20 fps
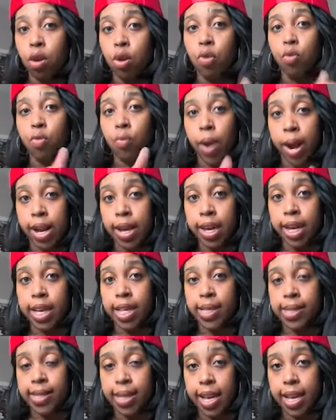right
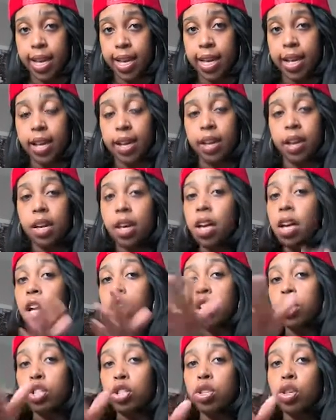hand side.
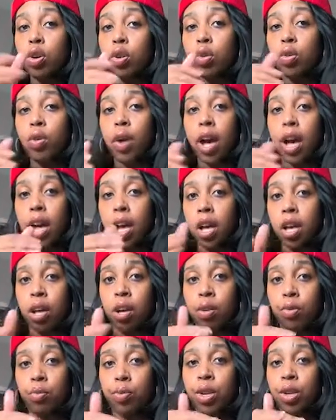So
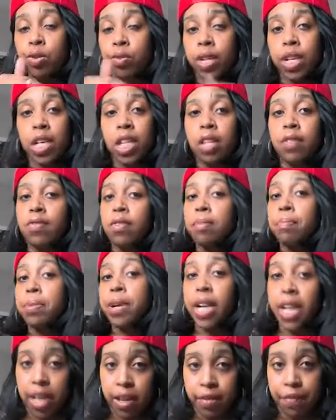we on an even
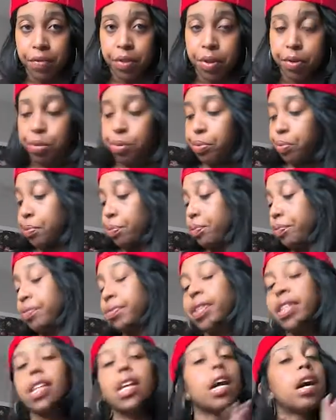playing field.
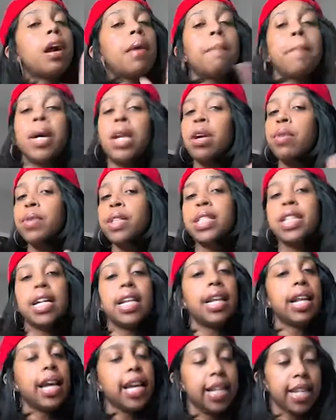But it was nothing
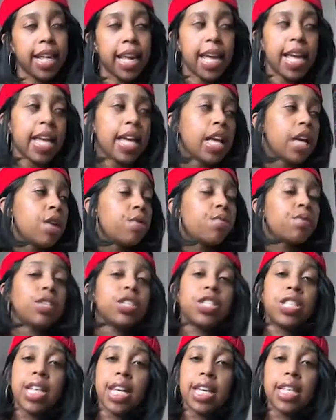like that. It was
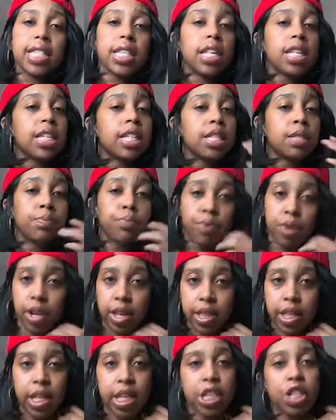just his
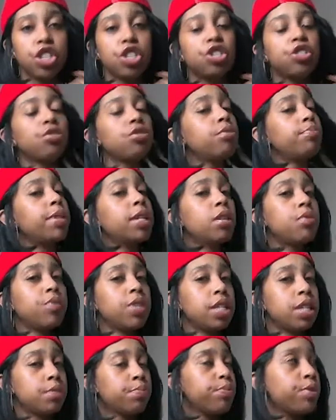brother. She's going to meet up with
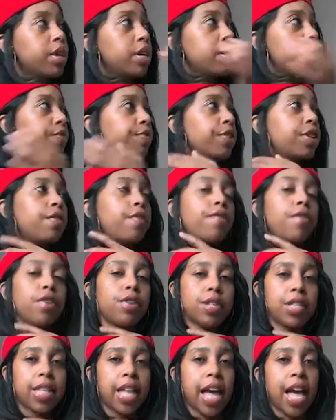his brother for the
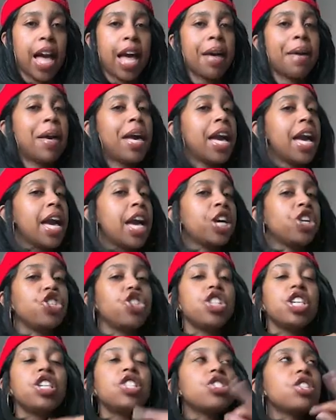first time. And
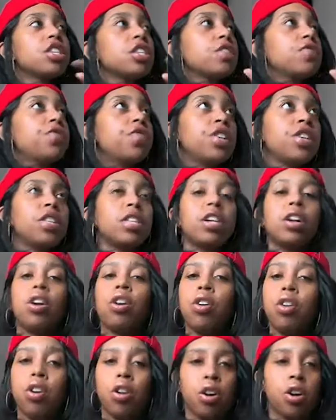she's just feeling in
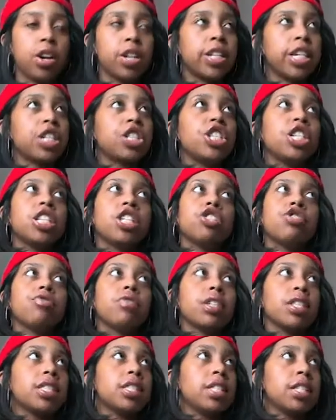her heart that she can
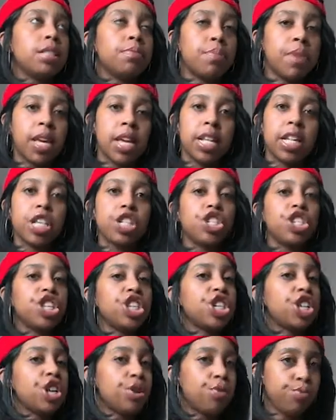trust this man that she
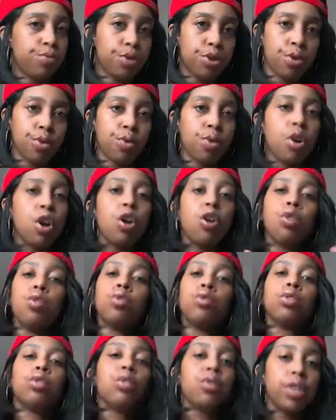don't know, who
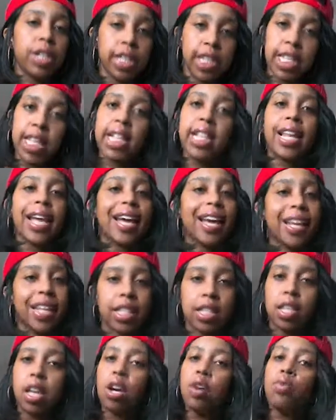loyalty lies
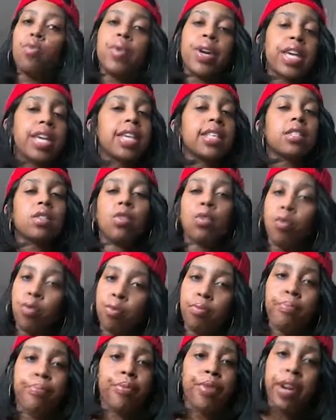with his own
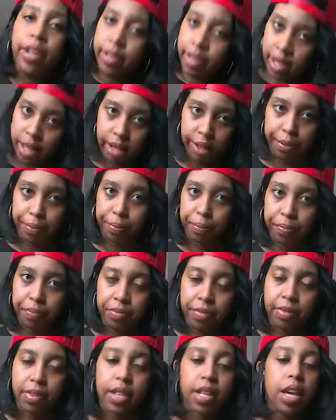brother.
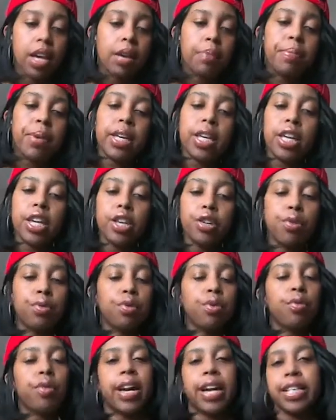But here you
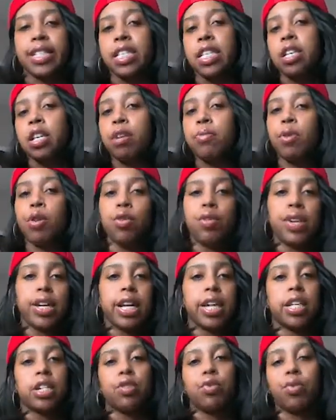go, asking him all
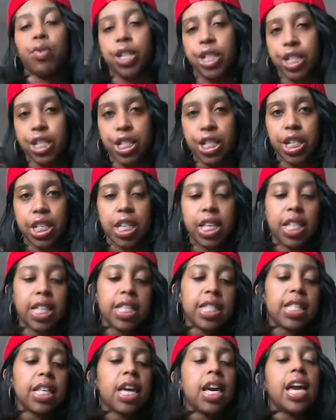kind of questions
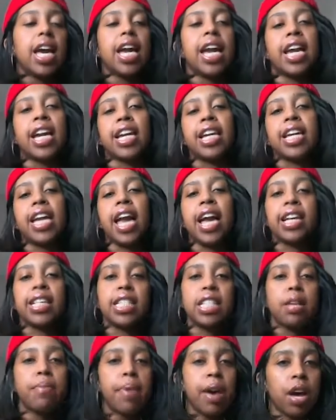and asking
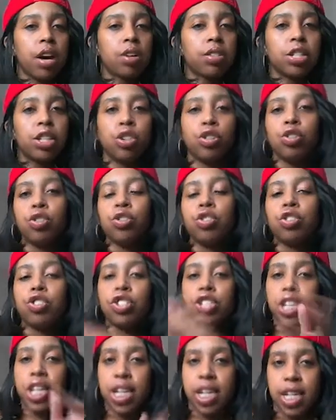him about the girl
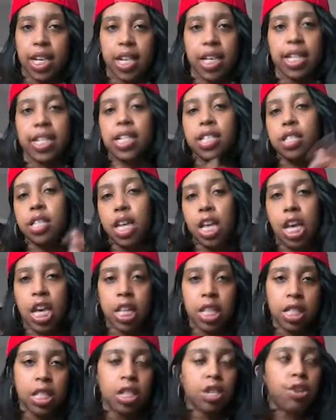Shannon, because that's the
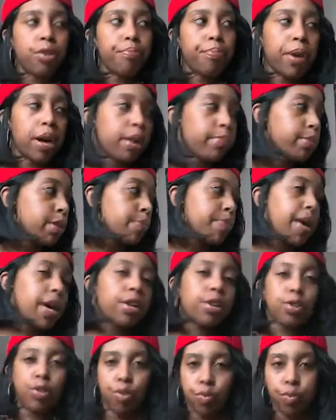ex that done popped up out of
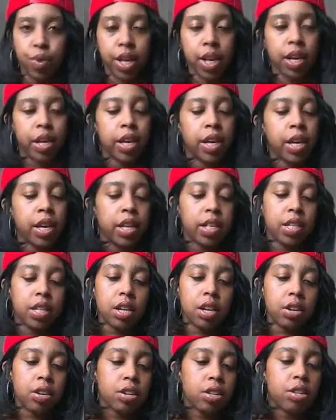nowhere,
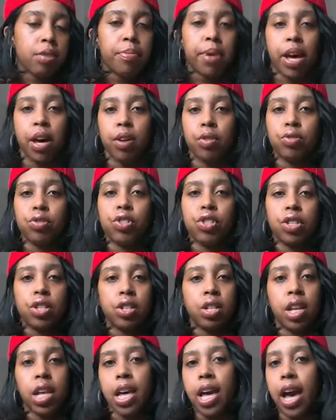talking about
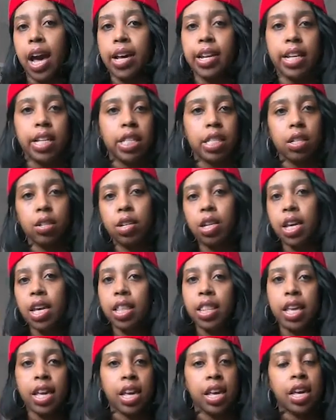how they still
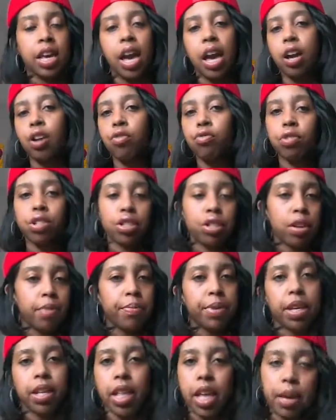together and how Chris don't
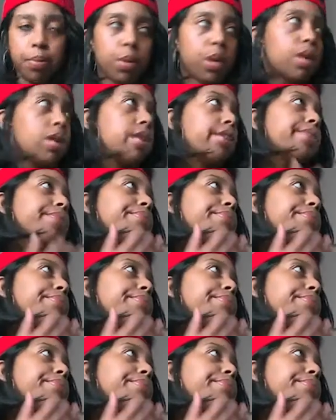be claiming her.